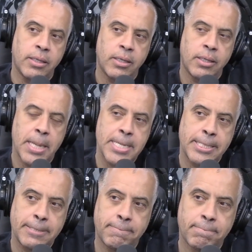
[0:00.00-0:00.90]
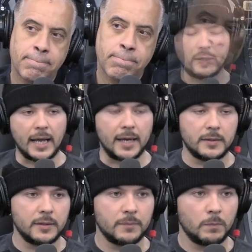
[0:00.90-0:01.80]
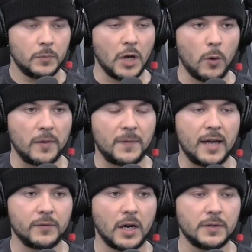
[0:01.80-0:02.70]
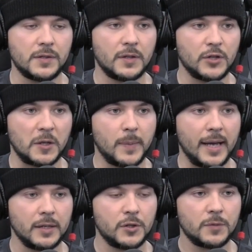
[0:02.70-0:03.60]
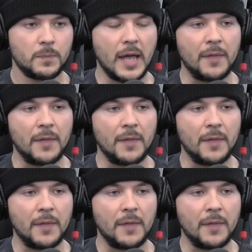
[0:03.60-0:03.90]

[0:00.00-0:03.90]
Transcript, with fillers: They wait for people to land, mm-hmm. knowing that they have guns in the checked baggage. Yep.